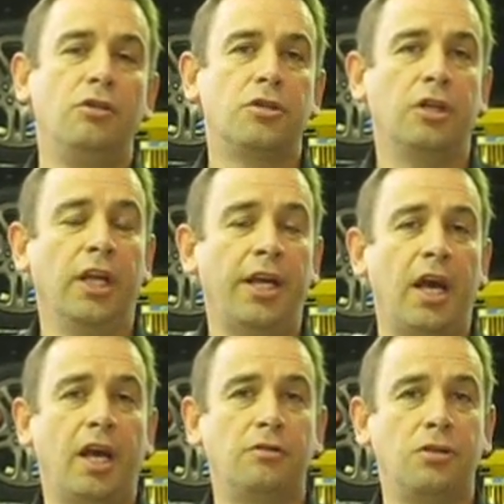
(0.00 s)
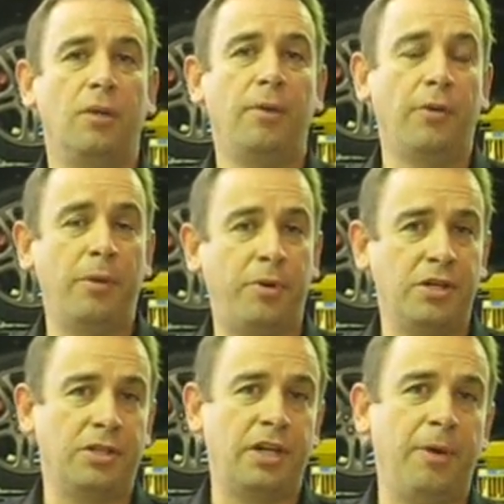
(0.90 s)
2-litre turbo
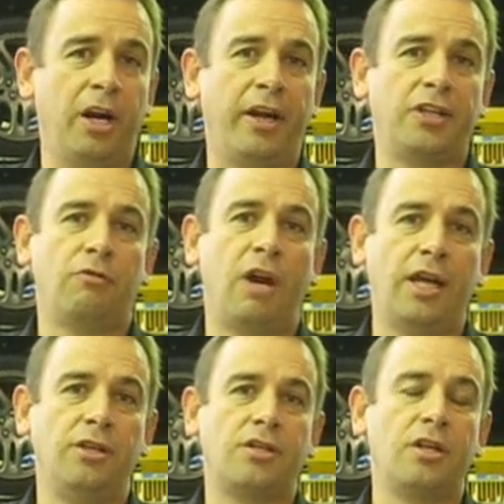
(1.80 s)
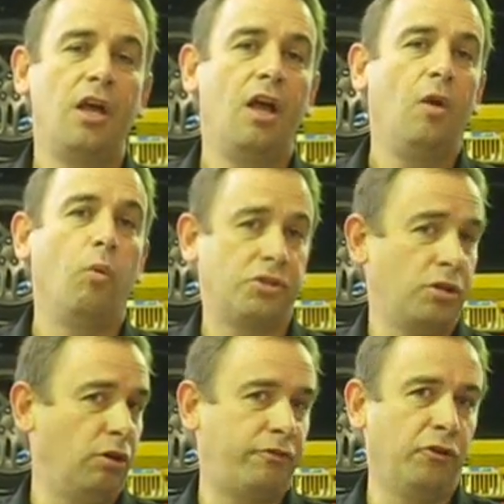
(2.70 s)
Impreza WRX range what
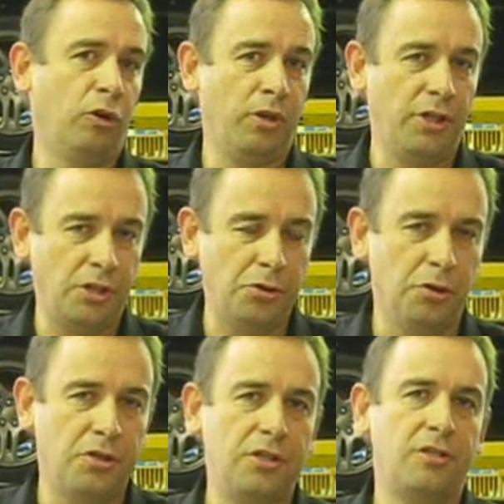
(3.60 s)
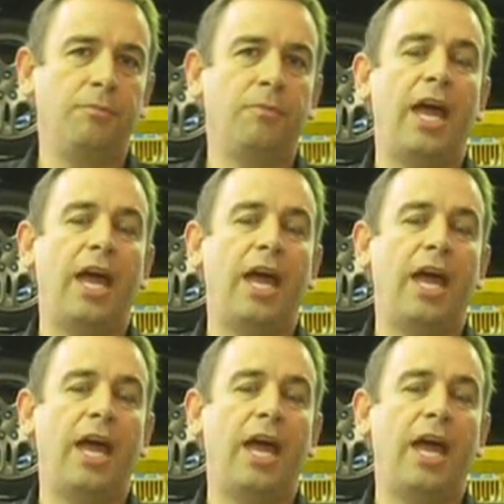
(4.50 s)
to look for with the exhaust system,